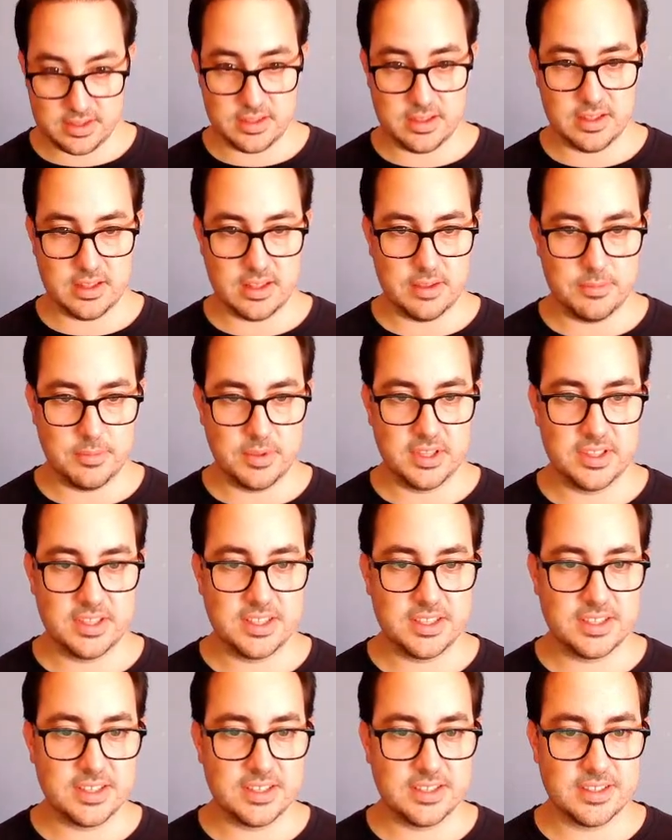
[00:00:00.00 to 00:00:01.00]
I mean,
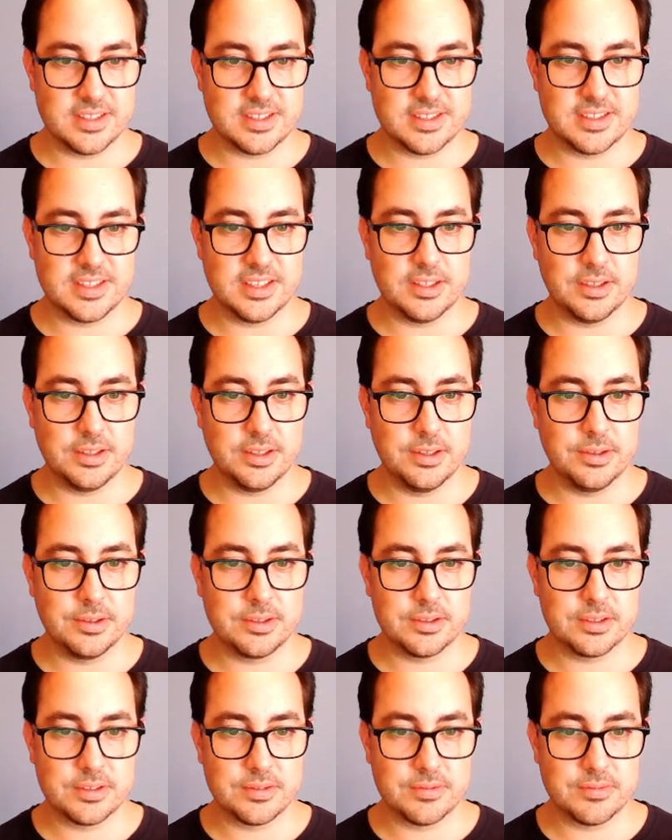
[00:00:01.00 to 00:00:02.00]
this still
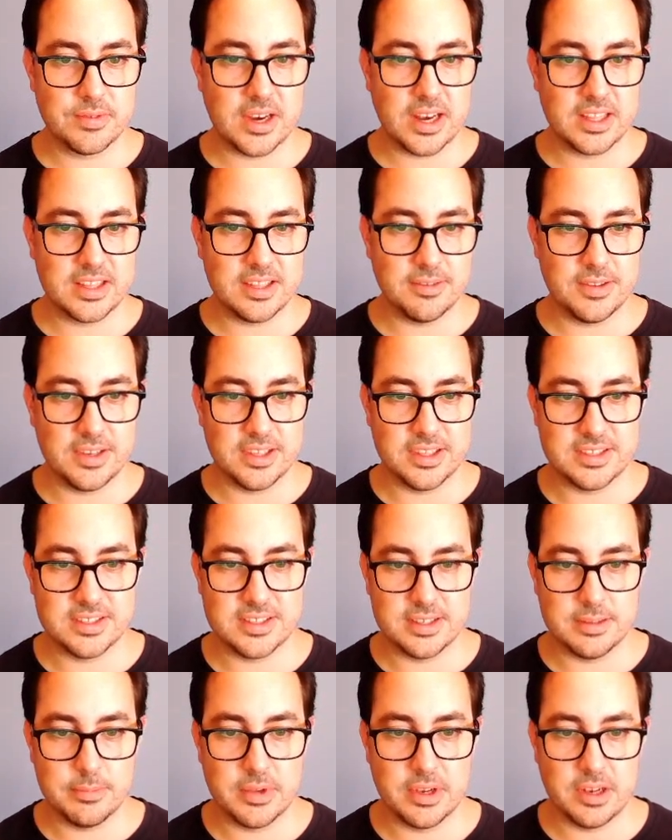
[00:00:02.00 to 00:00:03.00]
looks relatively
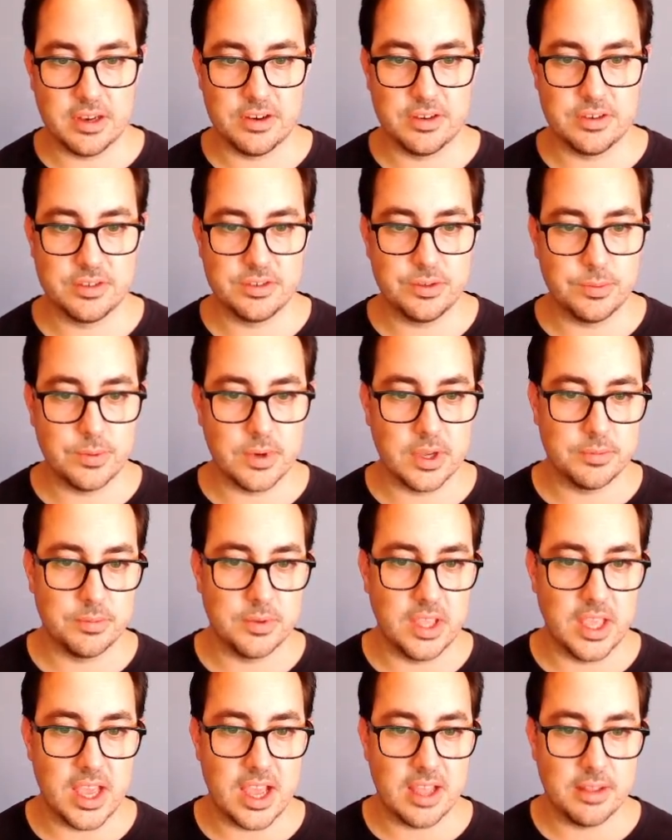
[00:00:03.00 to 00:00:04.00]
similar to what we
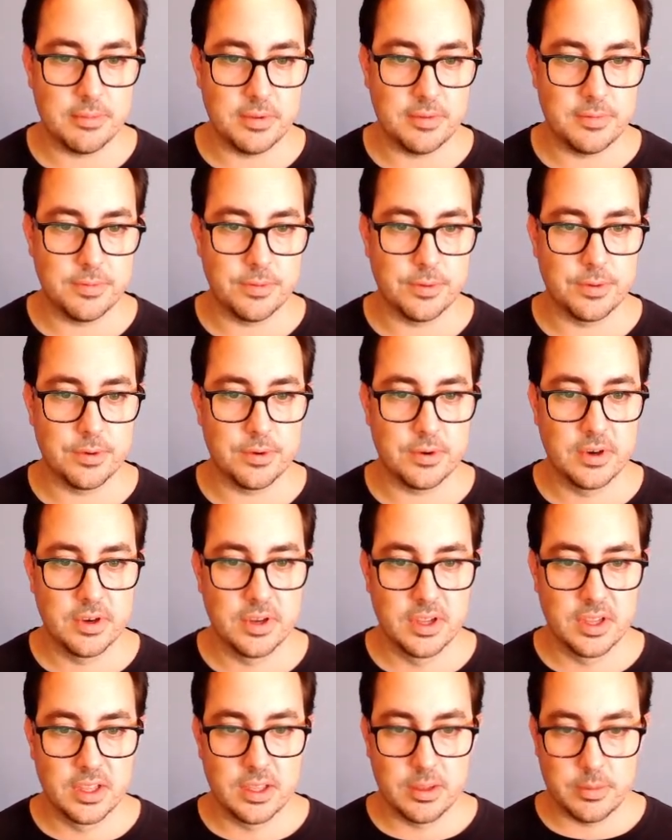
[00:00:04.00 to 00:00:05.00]
had before.
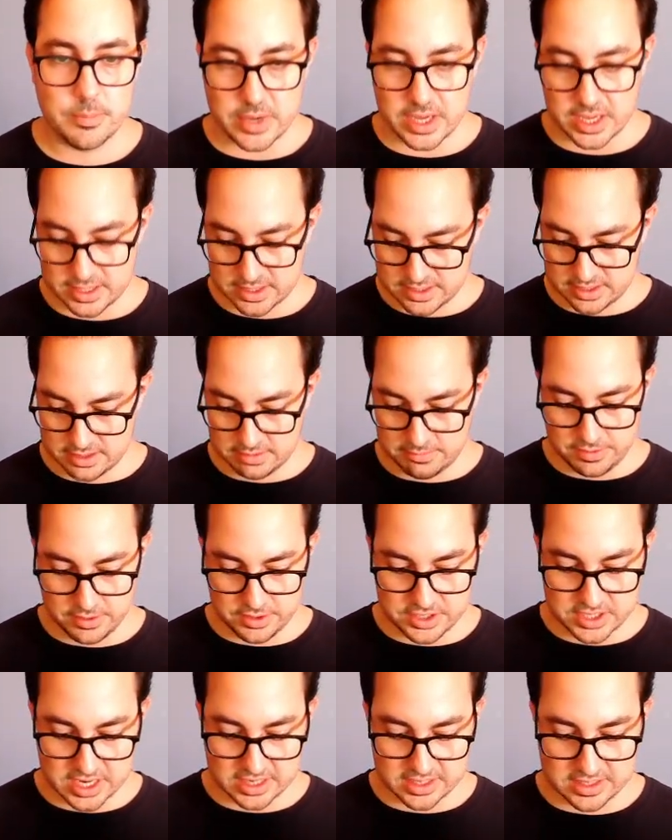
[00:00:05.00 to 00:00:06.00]
But if you
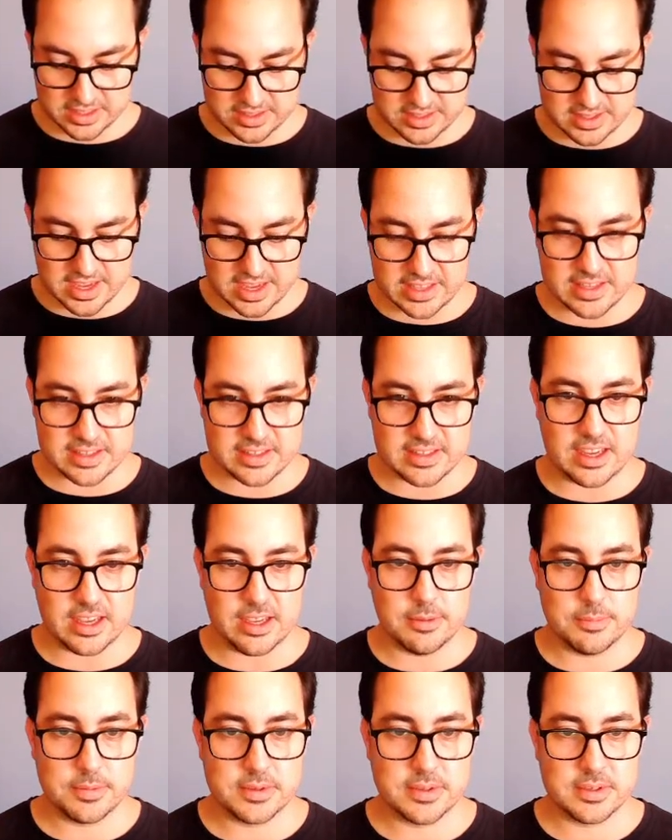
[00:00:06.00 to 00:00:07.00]
check the data
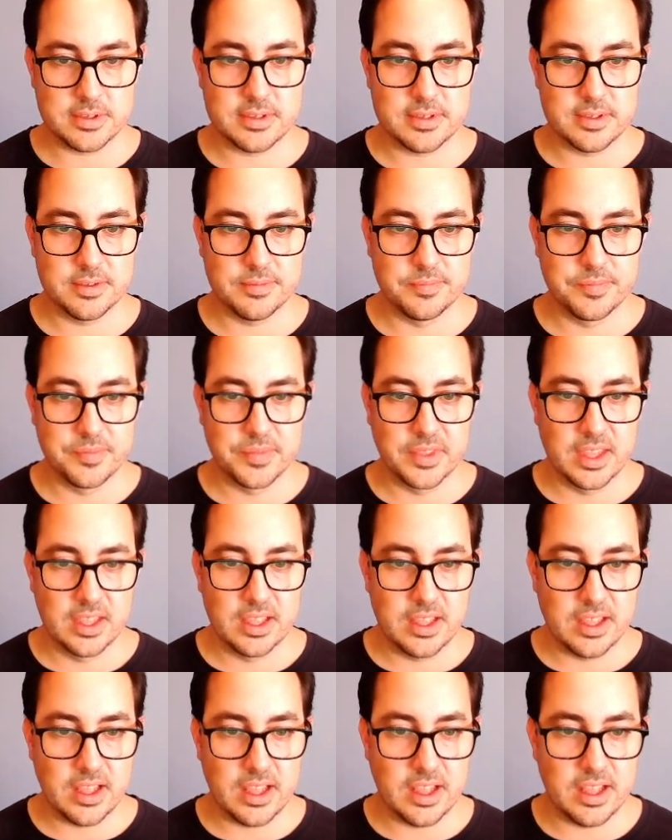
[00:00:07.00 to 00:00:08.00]
types,
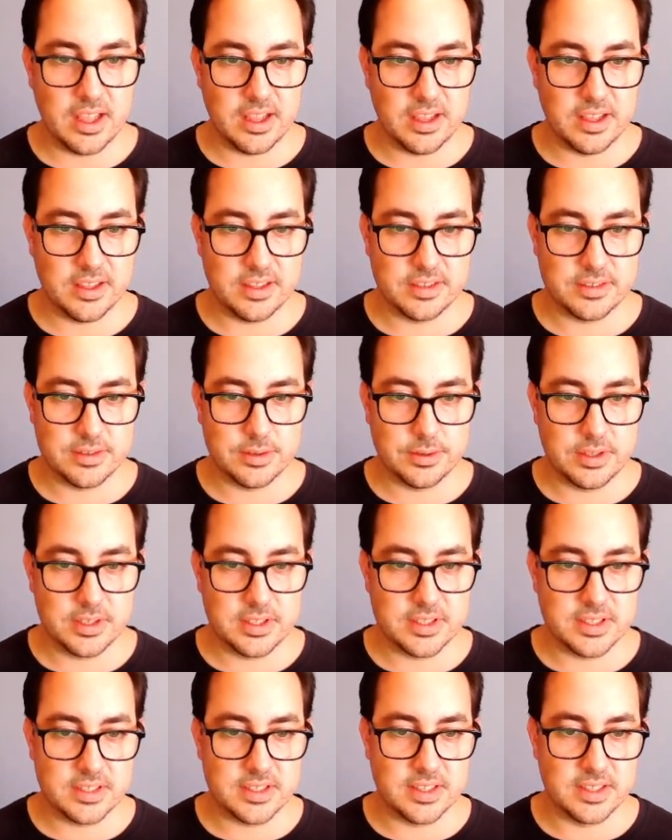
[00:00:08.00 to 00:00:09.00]
so this
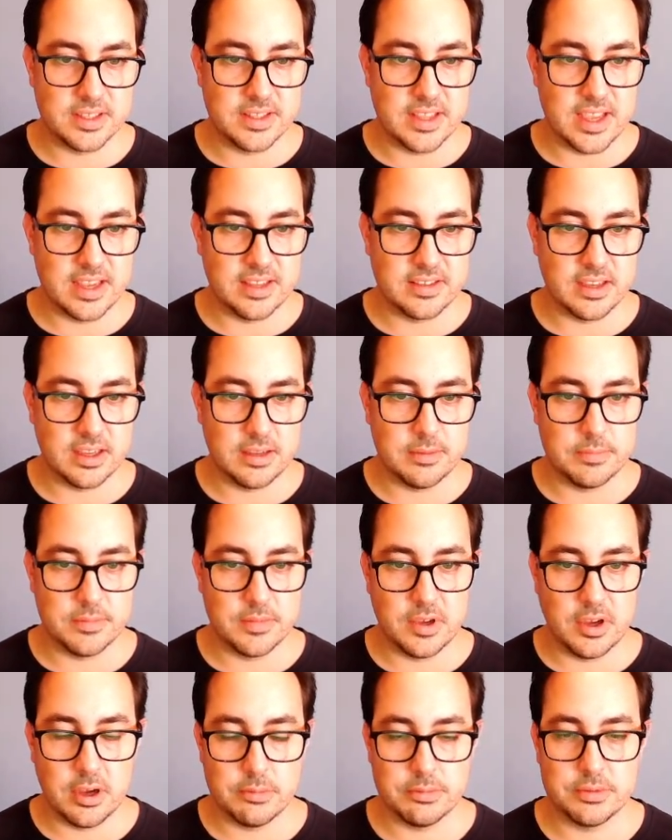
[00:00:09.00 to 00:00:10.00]
is a datetime
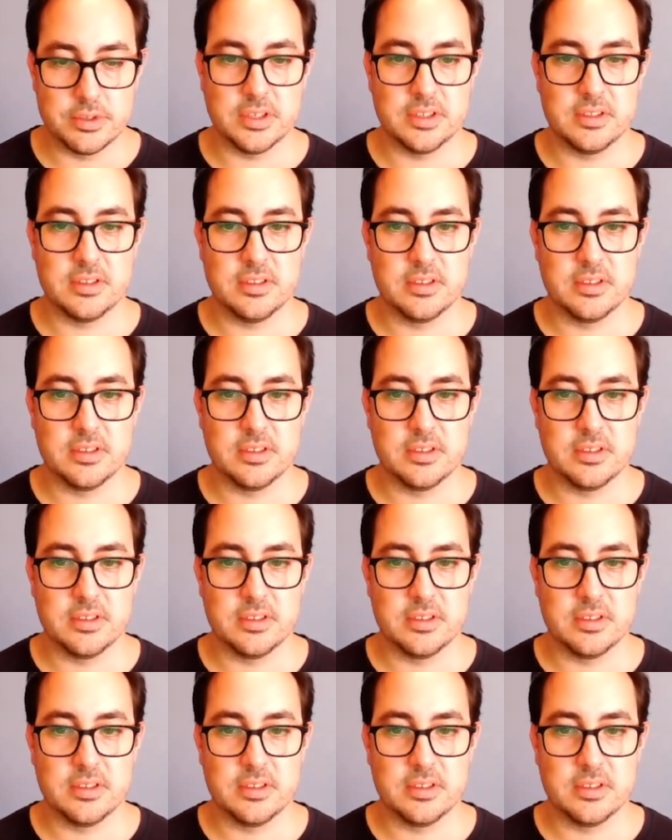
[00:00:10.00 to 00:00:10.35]
object.